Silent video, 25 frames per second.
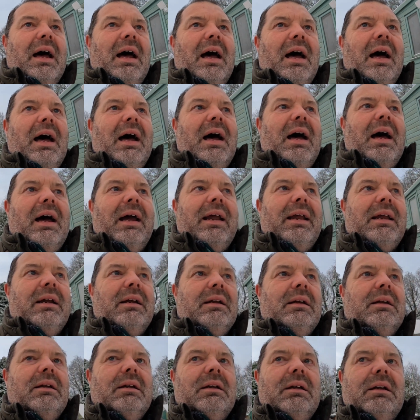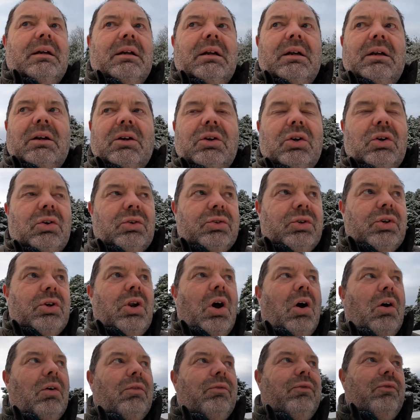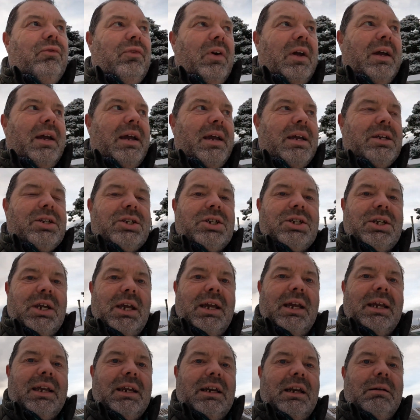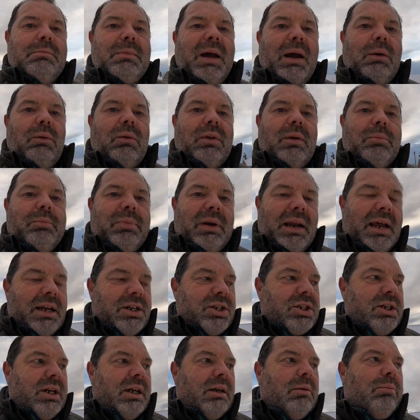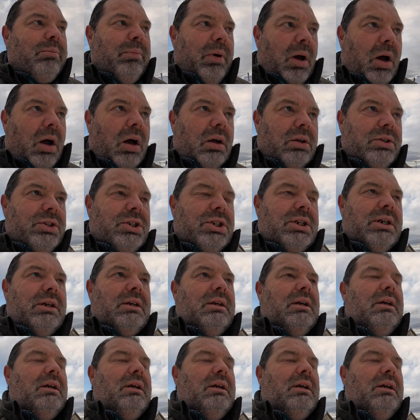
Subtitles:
I could not face taking him out of the plastic pot